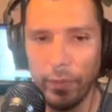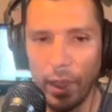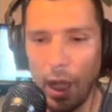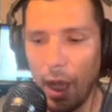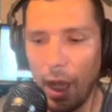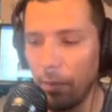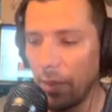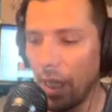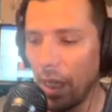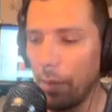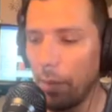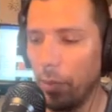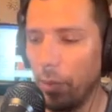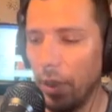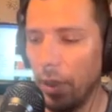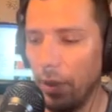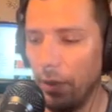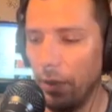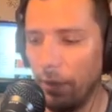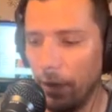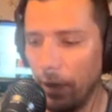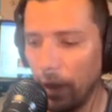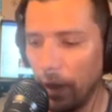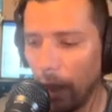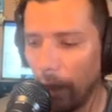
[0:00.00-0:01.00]
I'm not
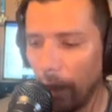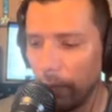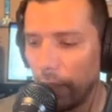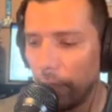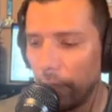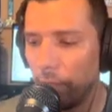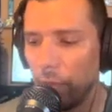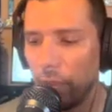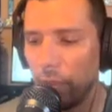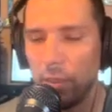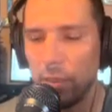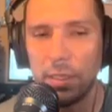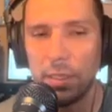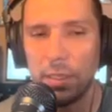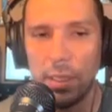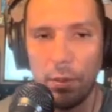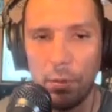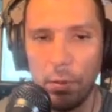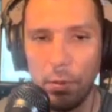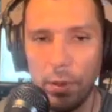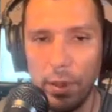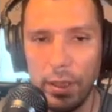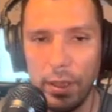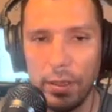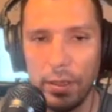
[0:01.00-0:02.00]
buff, I'm not full of
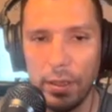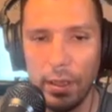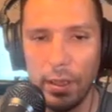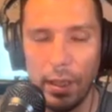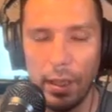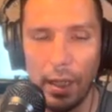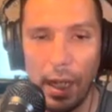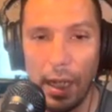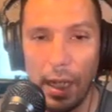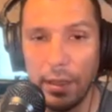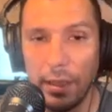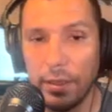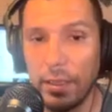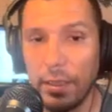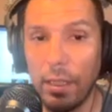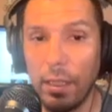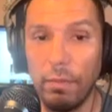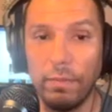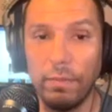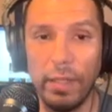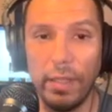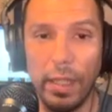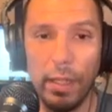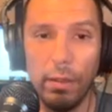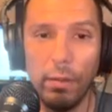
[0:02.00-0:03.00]
steroids. I had
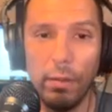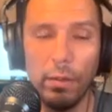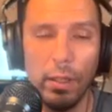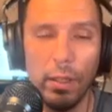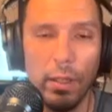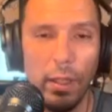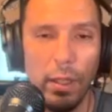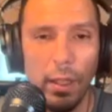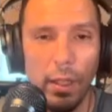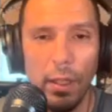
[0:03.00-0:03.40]
self-doubt.